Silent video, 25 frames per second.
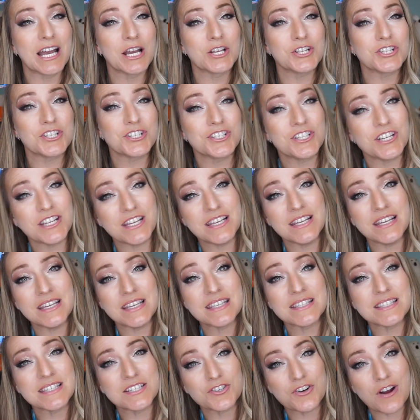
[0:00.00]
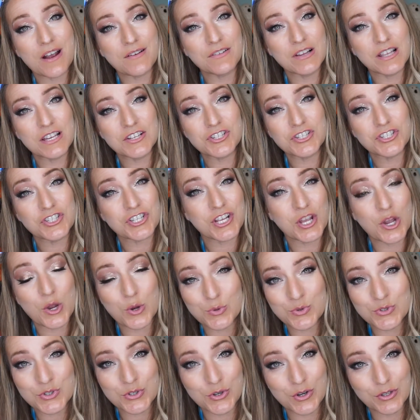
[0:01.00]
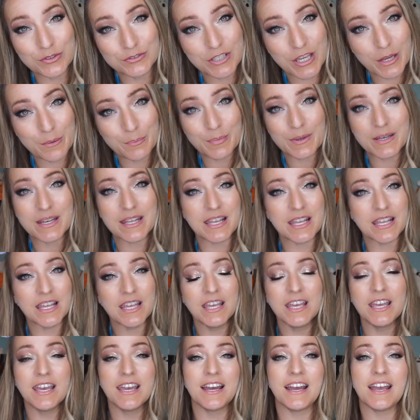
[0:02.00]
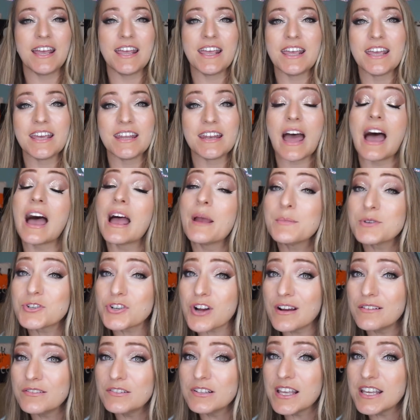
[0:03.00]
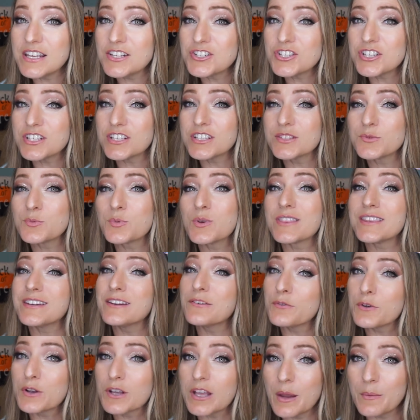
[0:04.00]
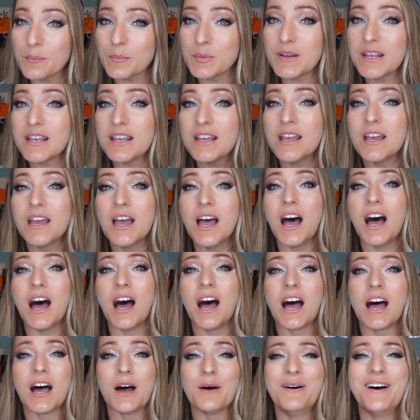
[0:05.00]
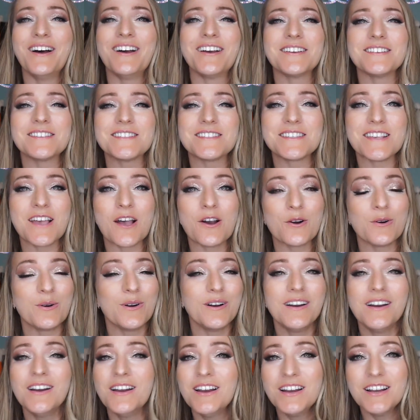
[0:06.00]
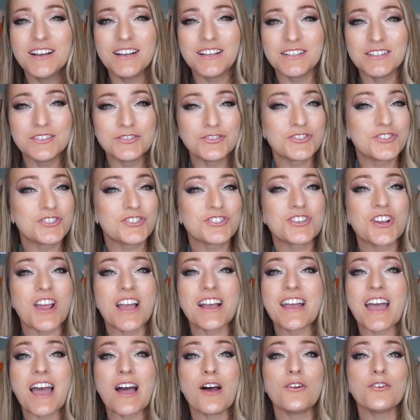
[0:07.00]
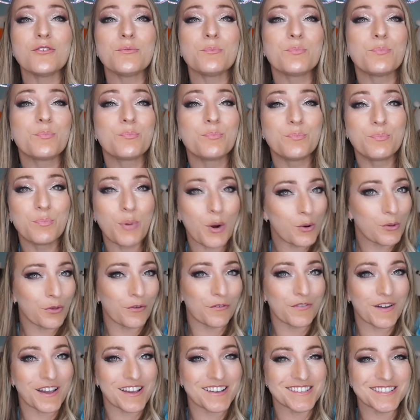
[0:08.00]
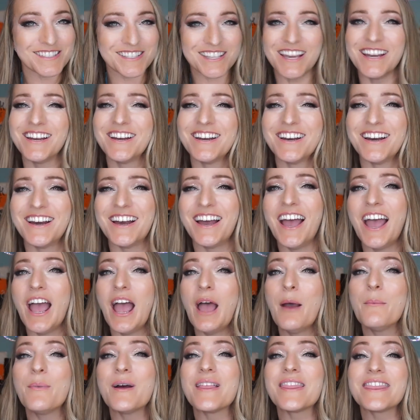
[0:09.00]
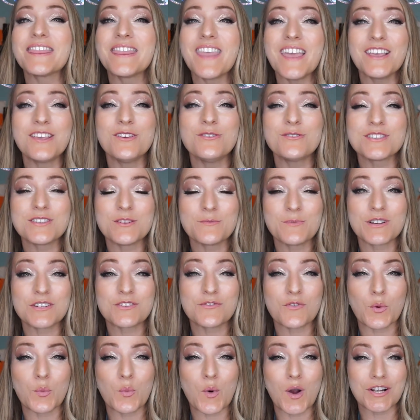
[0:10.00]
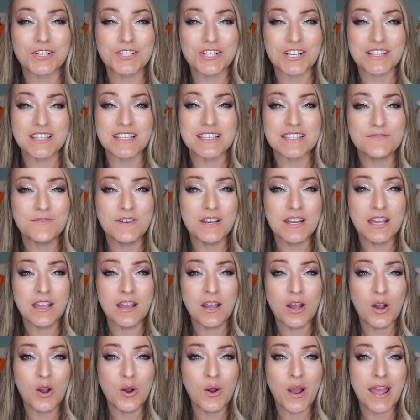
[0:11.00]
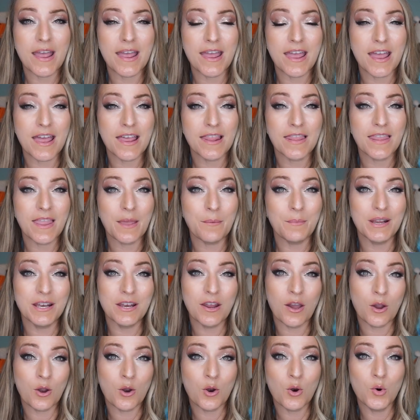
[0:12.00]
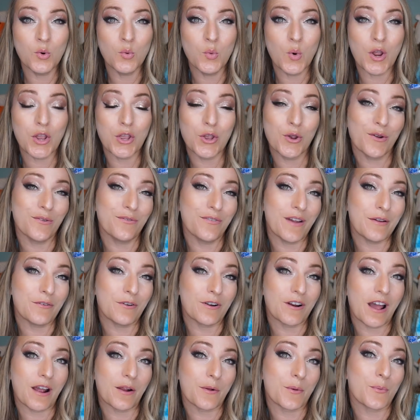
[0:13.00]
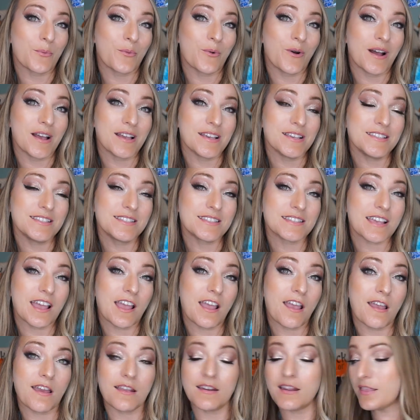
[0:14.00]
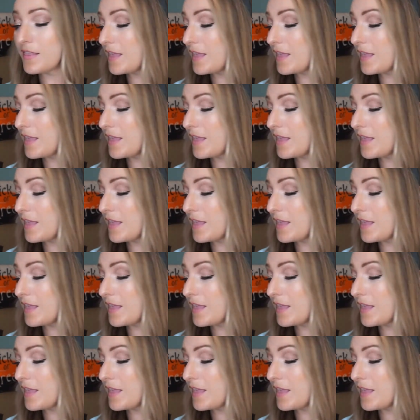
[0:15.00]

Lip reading: She is a travel agent. She owns her own company. And I'm a travel agent with a different company. So check out both of us. But thank you so much for watching this video, and let me know what your favorite item was, and